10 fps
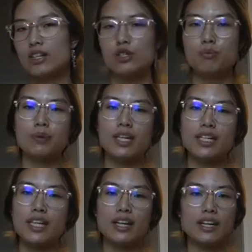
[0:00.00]
to be
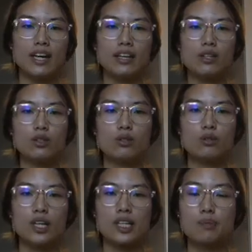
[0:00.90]
dedicated
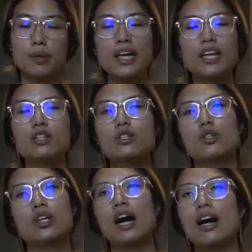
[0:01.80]
to explaining to
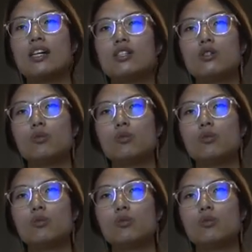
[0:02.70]
you guys